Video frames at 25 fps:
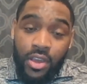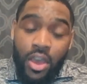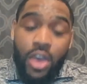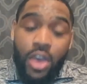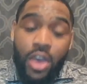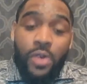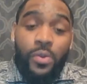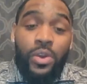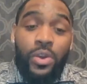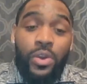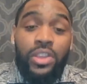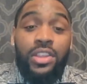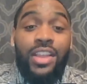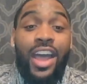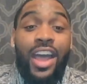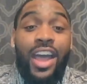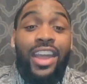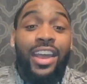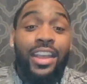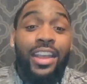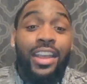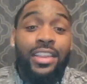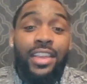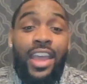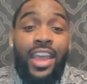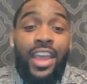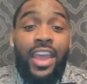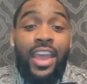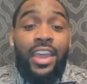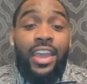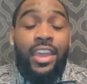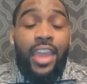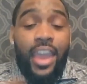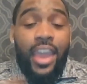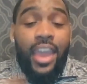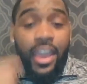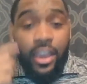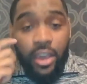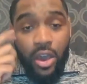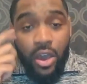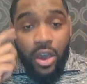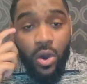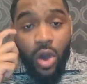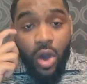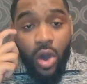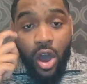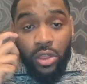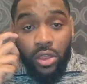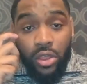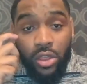which, like I said, can go
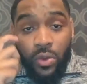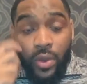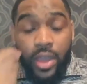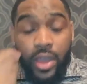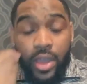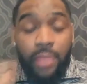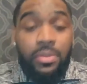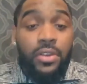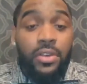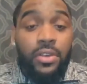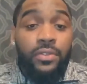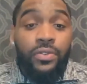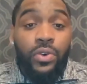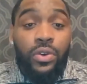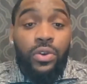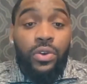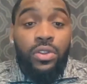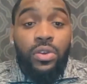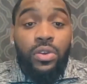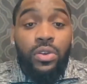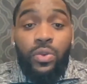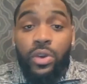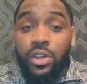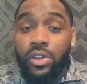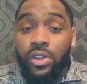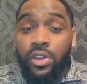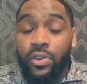all the way up to full tuition,